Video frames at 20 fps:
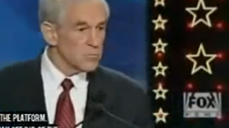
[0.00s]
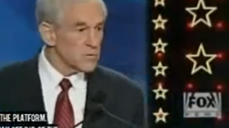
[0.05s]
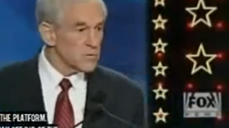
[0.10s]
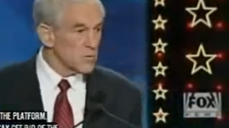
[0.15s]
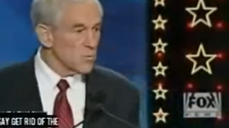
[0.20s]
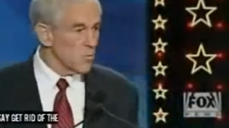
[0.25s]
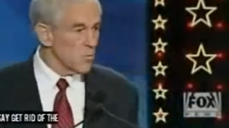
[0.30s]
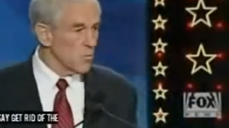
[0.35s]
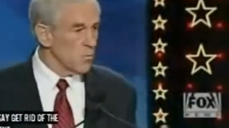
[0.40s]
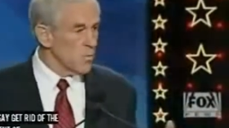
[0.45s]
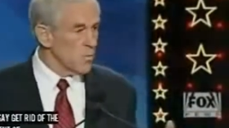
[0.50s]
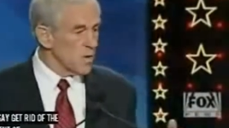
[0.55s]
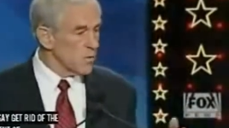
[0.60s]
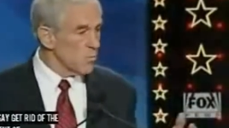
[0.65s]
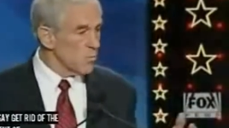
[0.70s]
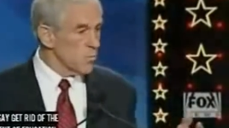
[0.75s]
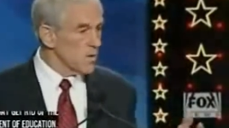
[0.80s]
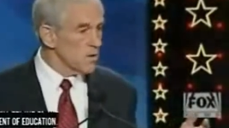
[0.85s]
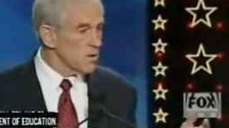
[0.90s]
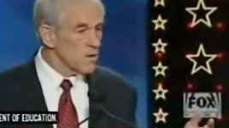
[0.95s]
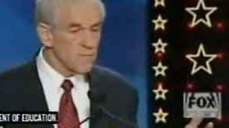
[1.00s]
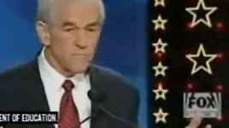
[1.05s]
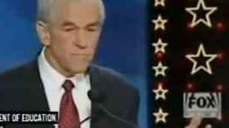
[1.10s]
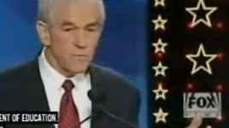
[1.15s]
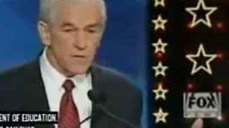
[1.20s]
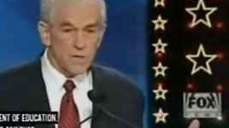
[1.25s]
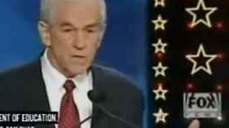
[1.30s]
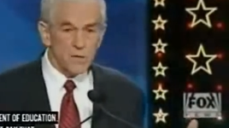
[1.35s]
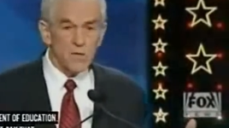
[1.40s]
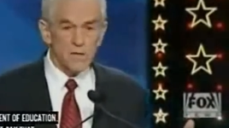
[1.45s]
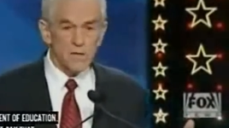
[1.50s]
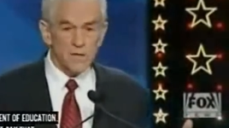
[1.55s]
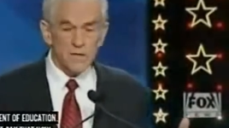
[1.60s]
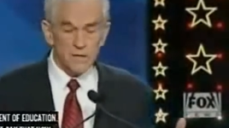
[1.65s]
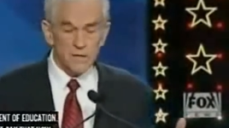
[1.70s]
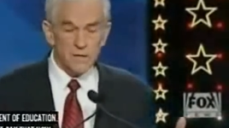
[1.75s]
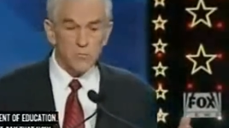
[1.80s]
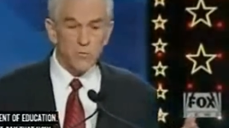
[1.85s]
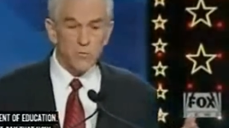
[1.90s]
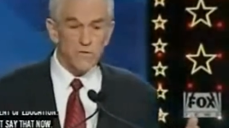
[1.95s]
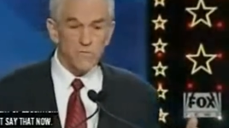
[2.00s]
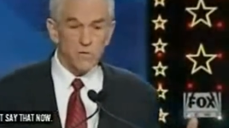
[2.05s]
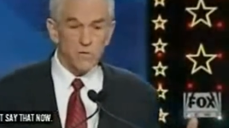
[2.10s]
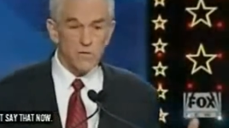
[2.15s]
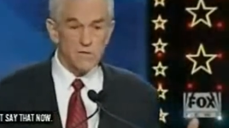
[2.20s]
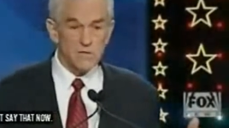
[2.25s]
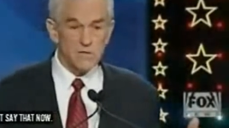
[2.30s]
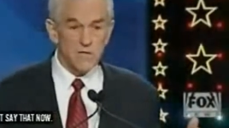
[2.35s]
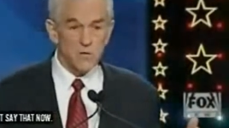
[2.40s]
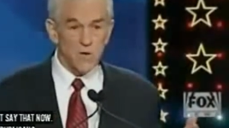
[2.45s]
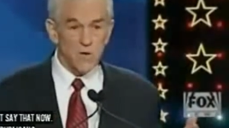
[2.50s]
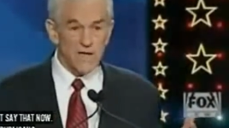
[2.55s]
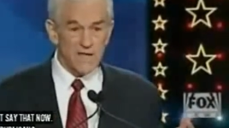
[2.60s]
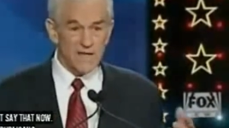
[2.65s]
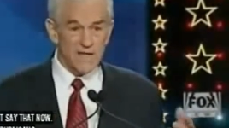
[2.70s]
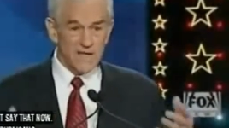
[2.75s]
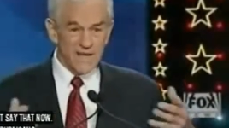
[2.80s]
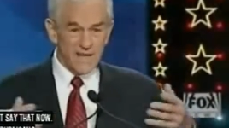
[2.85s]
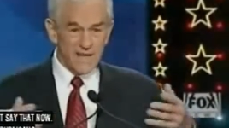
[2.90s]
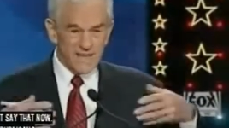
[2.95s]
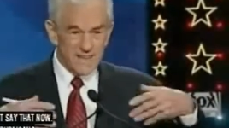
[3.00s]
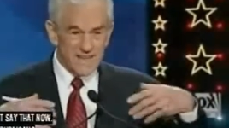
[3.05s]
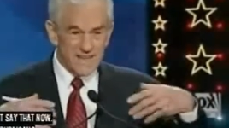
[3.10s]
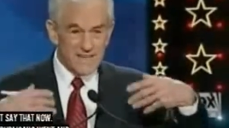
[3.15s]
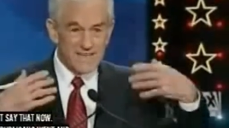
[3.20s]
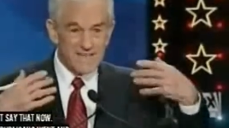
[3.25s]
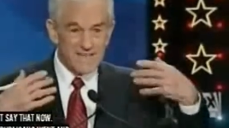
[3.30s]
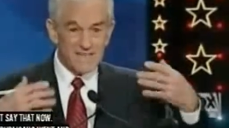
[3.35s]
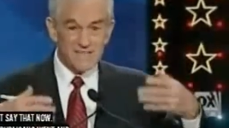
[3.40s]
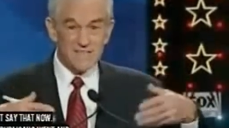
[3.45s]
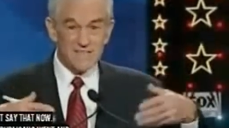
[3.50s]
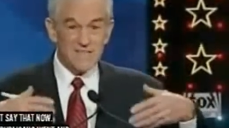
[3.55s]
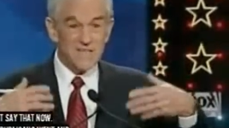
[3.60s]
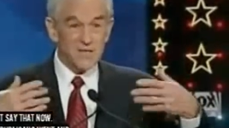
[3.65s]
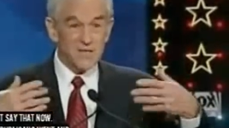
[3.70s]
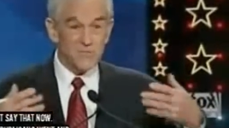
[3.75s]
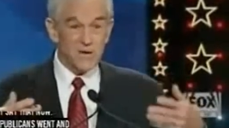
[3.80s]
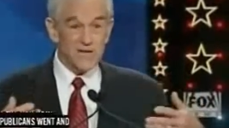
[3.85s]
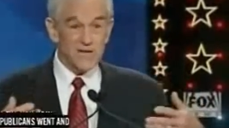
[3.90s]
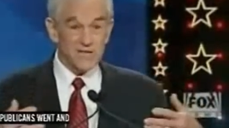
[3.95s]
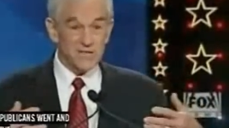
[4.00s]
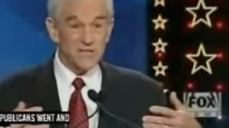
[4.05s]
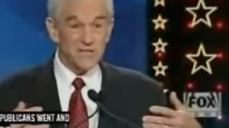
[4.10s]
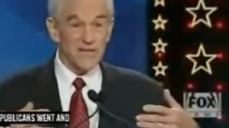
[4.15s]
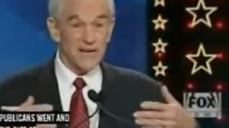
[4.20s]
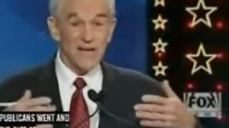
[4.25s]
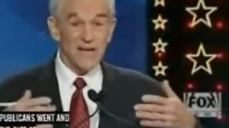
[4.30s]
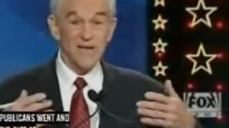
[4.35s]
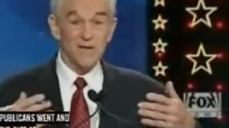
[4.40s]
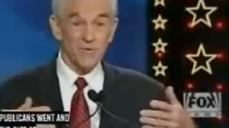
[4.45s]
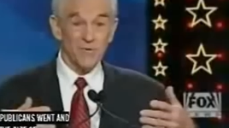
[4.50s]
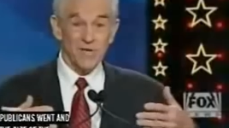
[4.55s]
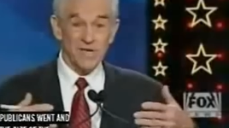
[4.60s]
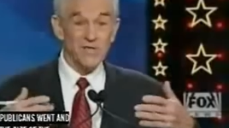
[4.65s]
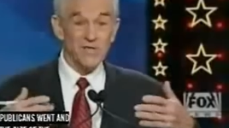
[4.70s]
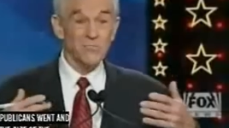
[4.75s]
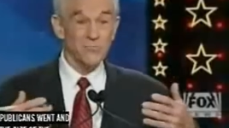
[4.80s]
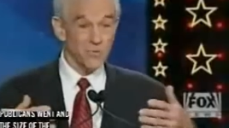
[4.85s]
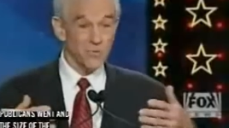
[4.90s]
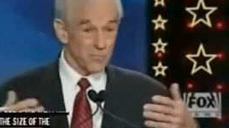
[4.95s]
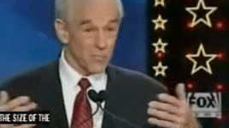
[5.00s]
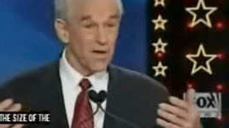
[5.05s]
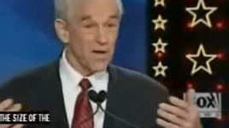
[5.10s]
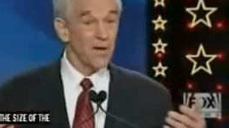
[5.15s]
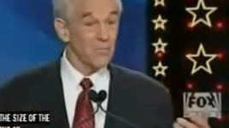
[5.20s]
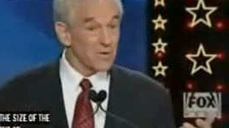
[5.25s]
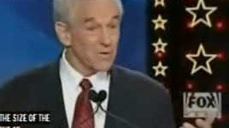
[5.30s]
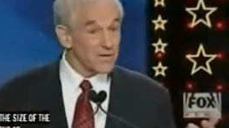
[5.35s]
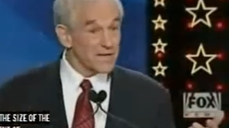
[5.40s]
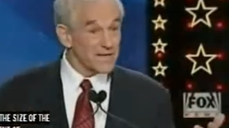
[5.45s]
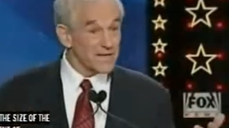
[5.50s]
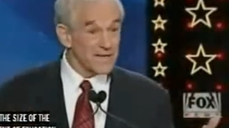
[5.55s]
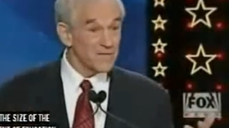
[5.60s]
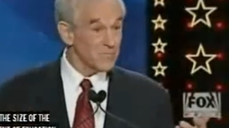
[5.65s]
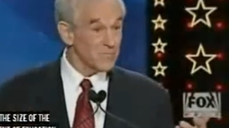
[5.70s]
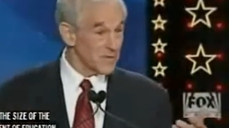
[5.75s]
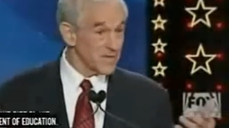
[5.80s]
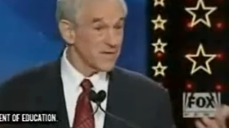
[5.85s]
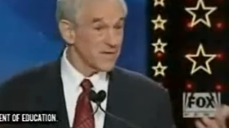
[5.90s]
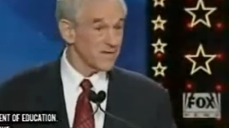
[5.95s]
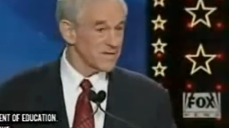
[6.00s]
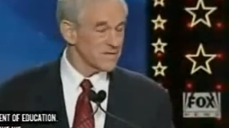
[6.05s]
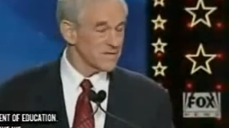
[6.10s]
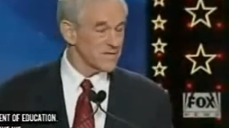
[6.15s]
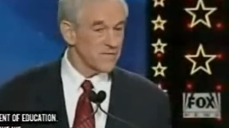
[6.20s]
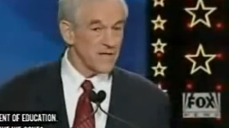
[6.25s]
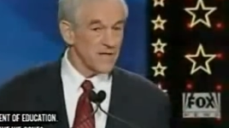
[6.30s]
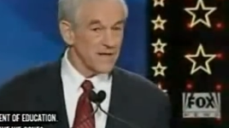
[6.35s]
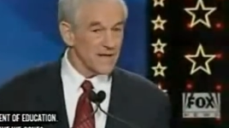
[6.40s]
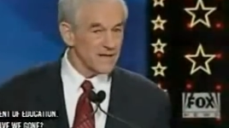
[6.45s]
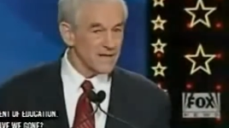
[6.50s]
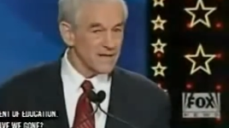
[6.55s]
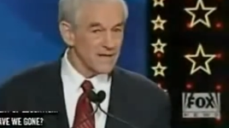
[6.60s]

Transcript: So where, where have we gone? I think we've lost our way. And then the insinuation that I am less Republican because of that?